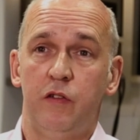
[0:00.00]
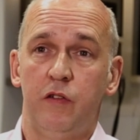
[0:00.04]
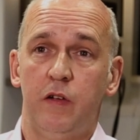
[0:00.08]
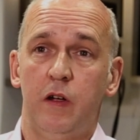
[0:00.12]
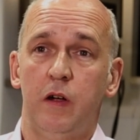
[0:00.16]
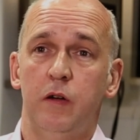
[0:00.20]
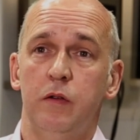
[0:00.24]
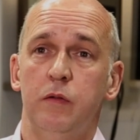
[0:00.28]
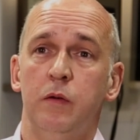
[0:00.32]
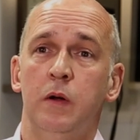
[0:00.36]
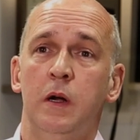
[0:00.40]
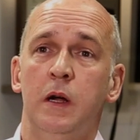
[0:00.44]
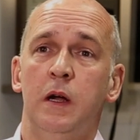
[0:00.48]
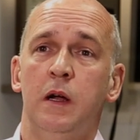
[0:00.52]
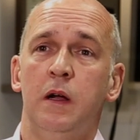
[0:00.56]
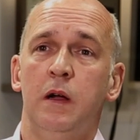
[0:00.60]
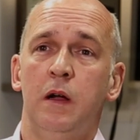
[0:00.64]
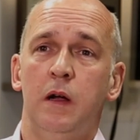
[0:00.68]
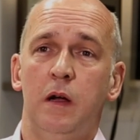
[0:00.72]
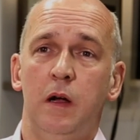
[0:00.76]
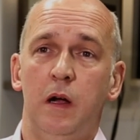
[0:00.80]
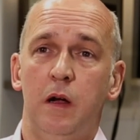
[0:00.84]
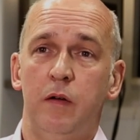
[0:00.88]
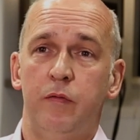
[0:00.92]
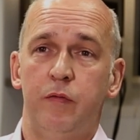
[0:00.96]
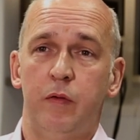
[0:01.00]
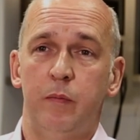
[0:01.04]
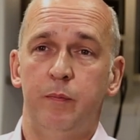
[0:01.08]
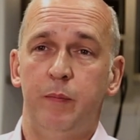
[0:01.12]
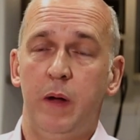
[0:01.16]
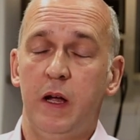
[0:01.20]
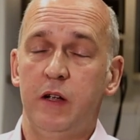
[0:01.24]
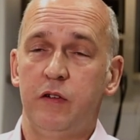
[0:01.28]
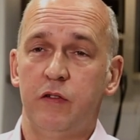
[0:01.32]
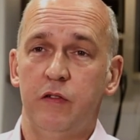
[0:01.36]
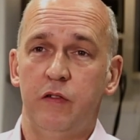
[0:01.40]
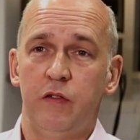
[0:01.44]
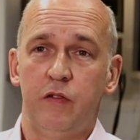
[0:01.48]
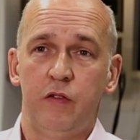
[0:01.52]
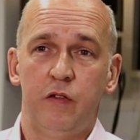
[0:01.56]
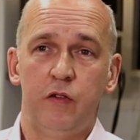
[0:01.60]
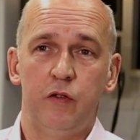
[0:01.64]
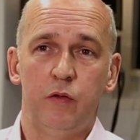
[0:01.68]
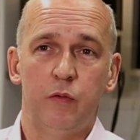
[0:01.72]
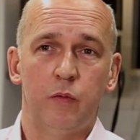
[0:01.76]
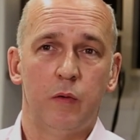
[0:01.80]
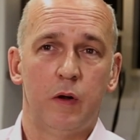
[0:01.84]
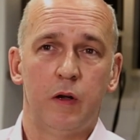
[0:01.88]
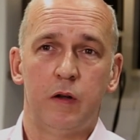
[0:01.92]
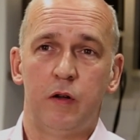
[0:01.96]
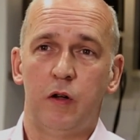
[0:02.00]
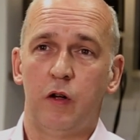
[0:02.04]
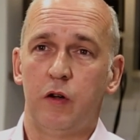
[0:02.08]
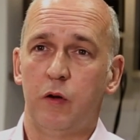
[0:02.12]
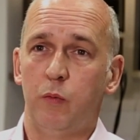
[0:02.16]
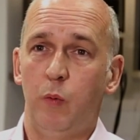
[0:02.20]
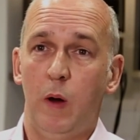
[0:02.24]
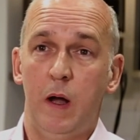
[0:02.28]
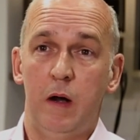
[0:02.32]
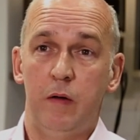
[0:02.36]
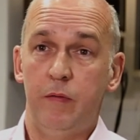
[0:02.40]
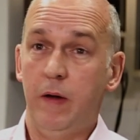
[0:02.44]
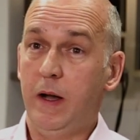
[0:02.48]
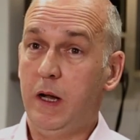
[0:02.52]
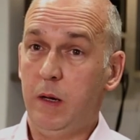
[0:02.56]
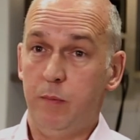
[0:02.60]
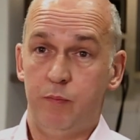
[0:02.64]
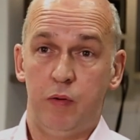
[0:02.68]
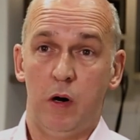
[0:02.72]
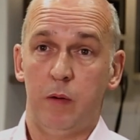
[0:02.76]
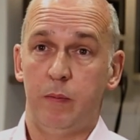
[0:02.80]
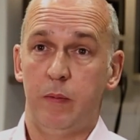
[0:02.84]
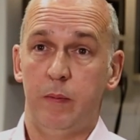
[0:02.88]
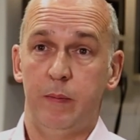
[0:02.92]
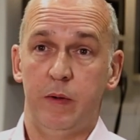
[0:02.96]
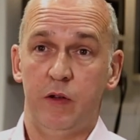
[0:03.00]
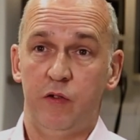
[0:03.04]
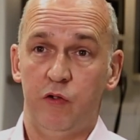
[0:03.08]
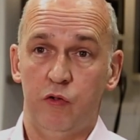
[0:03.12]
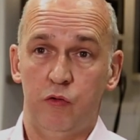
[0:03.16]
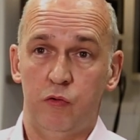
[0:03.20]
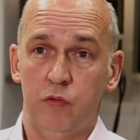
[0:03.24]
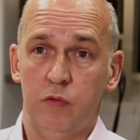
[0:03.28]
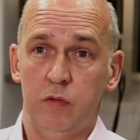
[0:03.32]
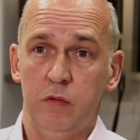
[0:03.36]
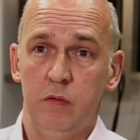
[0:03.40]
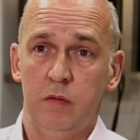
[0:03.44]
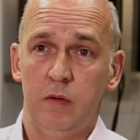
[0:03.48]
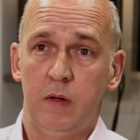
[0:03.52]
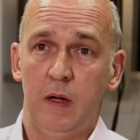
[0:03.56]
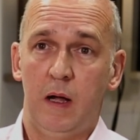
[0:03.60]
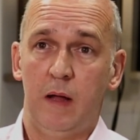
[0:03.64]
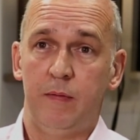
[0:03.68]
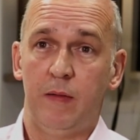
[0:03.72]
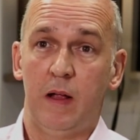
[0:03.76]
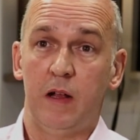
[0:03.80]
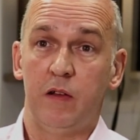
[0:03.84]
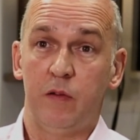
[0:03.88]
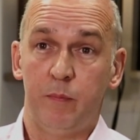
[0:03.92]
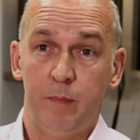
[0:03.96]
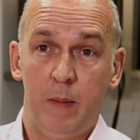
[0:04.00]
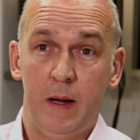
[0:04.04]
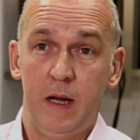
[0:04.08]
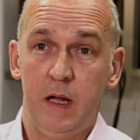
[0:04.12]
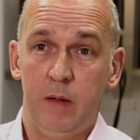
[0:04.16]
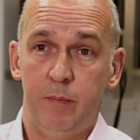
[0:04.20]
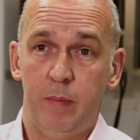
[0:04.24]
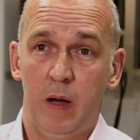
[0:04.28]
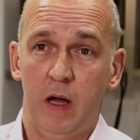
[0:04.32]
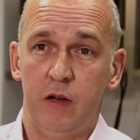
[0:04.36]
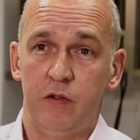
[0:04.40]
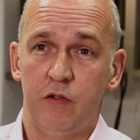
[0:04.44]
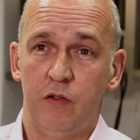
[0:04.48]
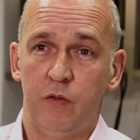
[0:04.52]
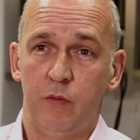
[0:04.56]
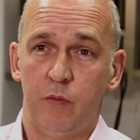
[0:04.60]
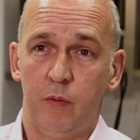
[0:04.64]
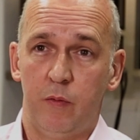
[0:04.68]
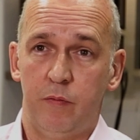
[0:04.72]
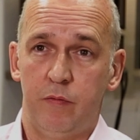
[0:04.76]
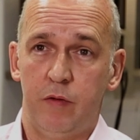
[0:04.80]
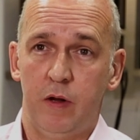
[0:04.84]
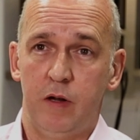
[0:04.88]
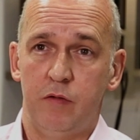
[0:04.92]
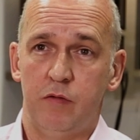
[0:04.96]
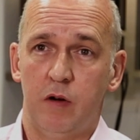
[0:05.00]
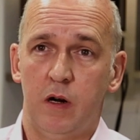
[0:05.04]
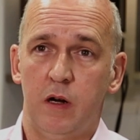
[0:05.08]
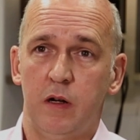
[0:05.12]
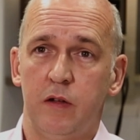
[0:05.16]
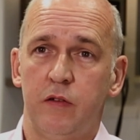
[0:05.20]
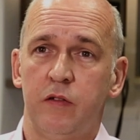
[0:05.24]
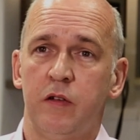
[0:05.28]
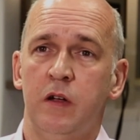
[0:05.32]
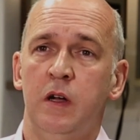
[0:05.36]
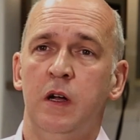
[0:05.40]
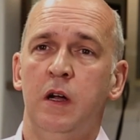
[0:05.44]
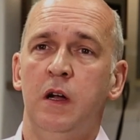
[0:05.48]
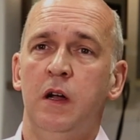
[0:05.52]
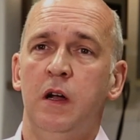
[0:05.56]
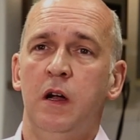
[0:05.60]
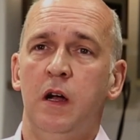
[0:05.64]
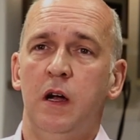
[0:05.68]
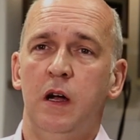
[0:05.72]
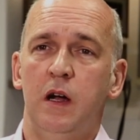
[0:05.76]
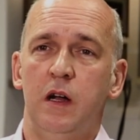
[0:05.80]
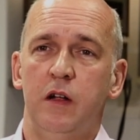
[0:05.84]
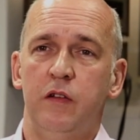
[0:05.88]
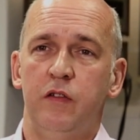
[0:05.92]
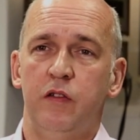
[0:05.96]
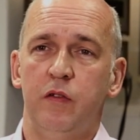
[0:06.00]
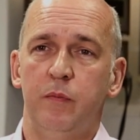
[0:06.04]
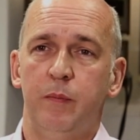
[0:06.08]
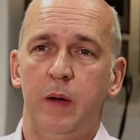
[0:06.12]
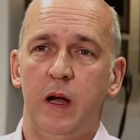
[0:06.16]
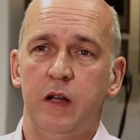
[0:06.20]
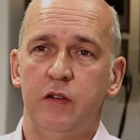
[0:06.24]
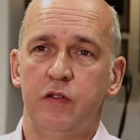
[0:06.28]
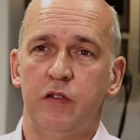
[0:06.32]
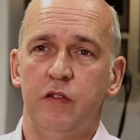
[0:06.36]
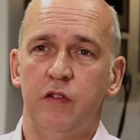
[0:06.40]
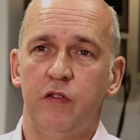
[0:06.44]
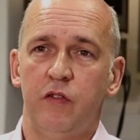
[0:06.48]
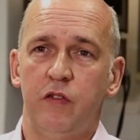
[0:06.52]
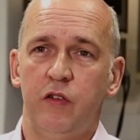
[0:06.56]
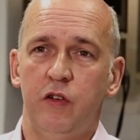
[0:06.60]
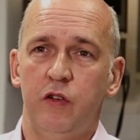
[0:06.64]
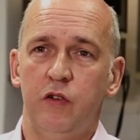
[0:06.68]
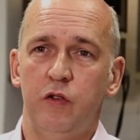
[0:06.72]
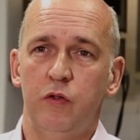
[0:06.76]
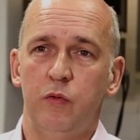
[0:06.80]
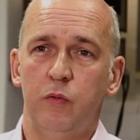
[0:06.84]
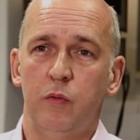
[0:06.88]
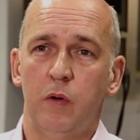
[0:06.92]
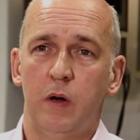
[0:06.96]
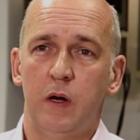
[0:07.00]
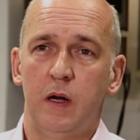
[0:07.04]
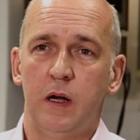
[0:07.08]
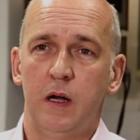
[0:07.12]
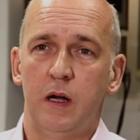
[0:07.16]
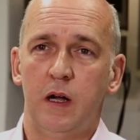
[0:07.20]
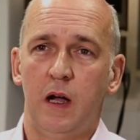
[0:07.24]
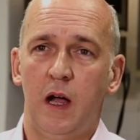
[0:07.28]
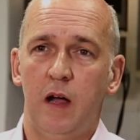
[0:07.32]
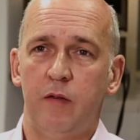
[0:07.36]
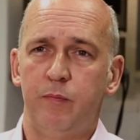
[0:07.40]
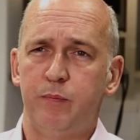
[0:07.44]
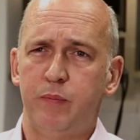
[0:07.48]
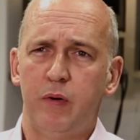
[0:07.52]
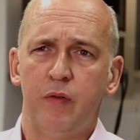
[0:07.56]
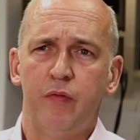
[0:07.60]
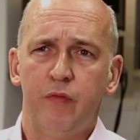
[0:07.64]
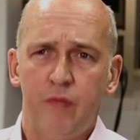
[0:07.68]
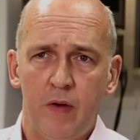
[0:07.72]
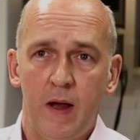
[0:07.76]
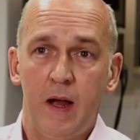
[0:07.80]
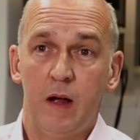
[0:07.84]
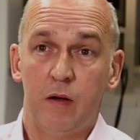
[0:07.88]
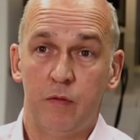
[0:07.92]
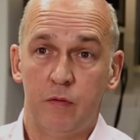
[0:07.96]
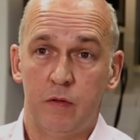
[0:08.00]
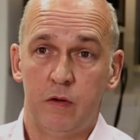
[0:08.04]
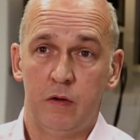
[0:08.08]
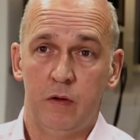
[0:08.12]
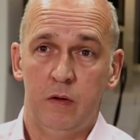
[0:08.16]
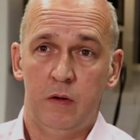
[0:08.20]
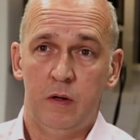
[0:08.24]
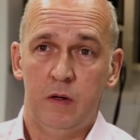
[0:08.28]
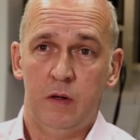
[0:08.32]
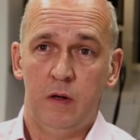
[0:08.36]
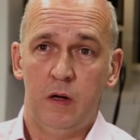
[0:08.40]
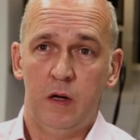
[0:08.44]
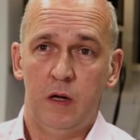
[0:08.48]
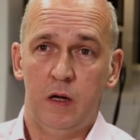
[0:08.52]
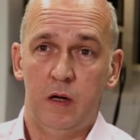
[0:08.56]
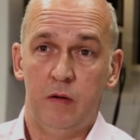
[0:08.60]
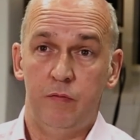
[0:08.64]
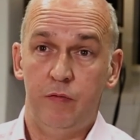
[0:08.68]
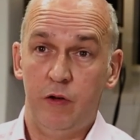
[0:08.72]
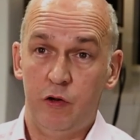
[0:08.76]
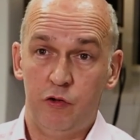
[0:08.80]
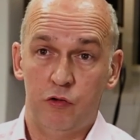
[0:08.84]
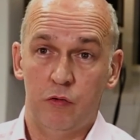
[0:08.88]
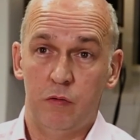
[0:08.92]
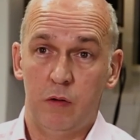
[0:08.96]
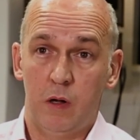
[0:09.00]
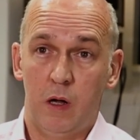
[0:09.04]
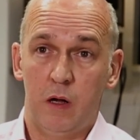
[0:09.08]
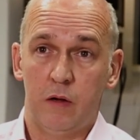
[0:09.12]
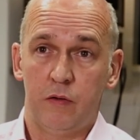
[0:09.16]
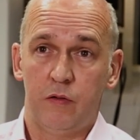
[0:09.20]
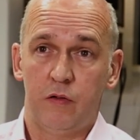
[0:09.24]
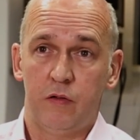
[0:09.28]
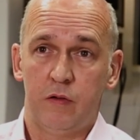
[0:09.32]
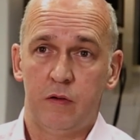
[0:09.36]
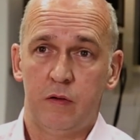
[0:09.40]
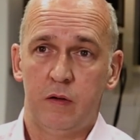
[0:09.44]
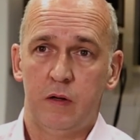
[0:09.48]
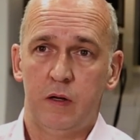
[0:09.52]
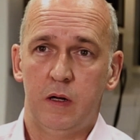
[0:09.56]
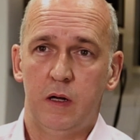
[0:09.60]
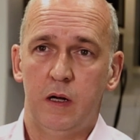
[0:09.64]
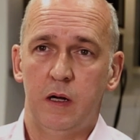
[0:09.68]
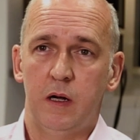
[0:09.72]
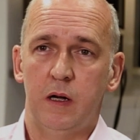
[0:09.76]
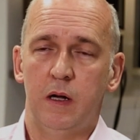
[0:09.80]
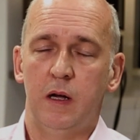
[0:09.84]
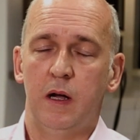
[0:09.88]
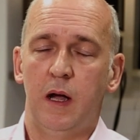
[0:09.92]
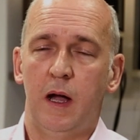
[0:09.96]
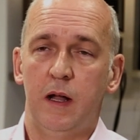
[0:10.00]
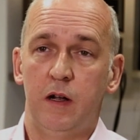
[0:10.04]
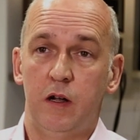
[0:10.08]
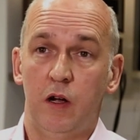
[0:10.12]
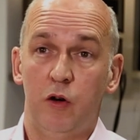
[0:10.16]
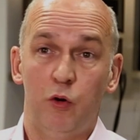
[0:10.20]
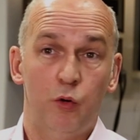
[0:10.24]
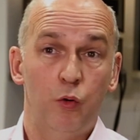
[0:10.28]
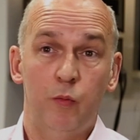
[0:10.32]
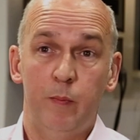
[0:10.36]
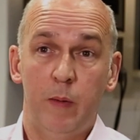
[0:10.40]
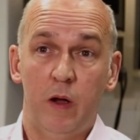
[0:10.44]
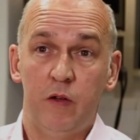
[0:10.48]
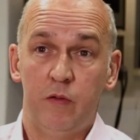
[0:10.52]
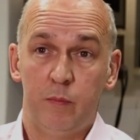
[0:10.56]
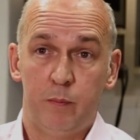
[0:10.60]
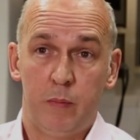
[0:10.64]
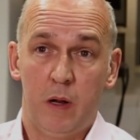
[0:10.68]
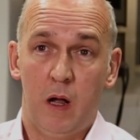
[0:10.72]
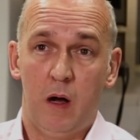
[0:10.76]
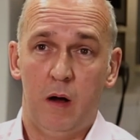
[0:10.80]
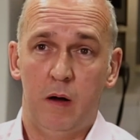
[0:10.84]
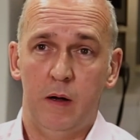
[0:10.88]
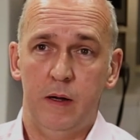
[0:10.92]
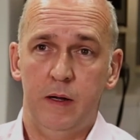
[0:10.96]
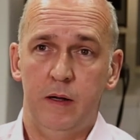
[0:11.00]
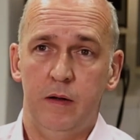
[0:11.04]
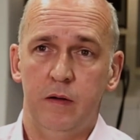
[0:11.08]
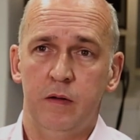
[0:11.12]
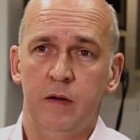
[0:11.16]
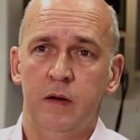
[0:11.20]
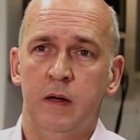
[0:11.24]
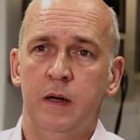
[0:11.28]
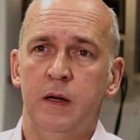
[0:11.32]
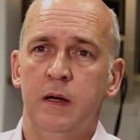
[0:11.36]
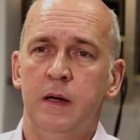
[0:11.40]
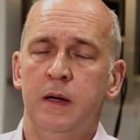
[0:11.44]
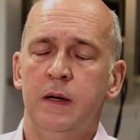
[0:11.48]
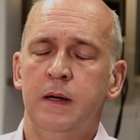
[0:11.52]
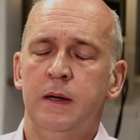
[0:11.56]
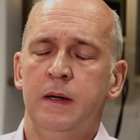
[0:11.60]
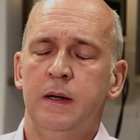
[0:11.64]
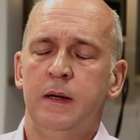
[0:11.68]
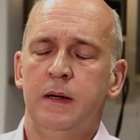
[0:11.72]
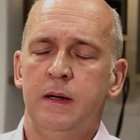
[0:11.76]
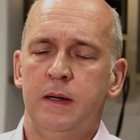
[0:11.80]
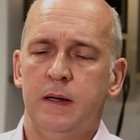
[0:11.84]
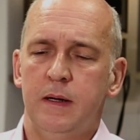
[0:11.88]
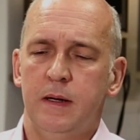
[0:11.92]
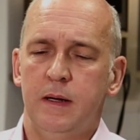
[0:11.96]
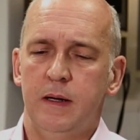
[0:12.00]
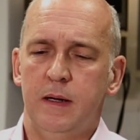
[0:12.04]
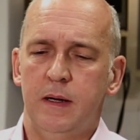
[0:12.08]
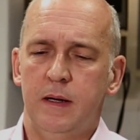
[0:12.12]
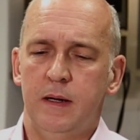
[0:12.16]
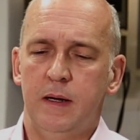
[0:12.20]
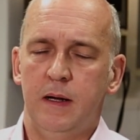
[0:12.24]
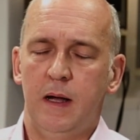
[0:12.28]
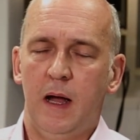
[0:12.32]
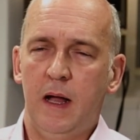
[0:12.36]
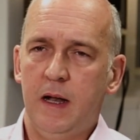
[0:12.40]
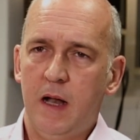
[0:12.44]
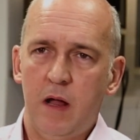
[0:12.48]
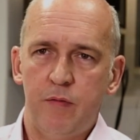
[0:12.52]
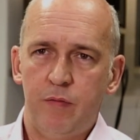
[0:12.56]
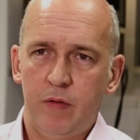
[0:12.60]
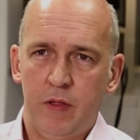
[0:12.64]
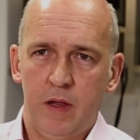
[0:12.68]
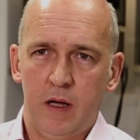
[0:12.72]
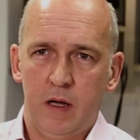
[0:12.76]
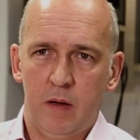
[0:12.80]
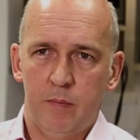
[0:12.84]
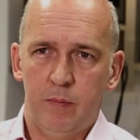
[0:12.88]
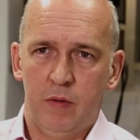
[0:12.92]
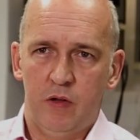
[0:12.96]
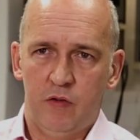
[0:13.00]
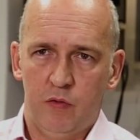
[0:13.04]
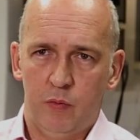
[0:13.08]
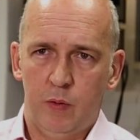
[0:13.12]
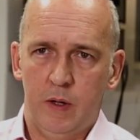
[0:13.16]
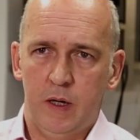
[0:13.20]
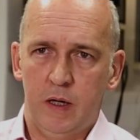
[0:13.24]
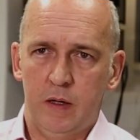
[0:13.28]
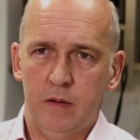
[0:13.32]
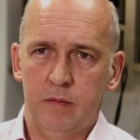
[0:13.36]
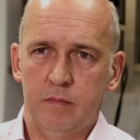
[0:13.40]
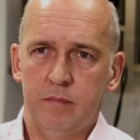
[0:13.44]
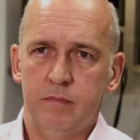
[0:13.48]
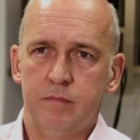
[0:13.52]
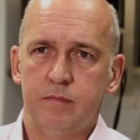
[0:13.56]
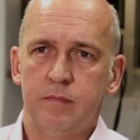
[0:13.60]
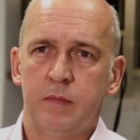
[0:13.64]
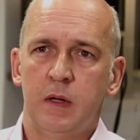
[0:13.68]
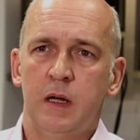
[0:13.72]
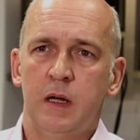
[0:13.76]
So from patients who are not aware of any problem at all, and that's many patients with Friedreich's, to patients who have profound visual loss and are almost blind, and everything in between.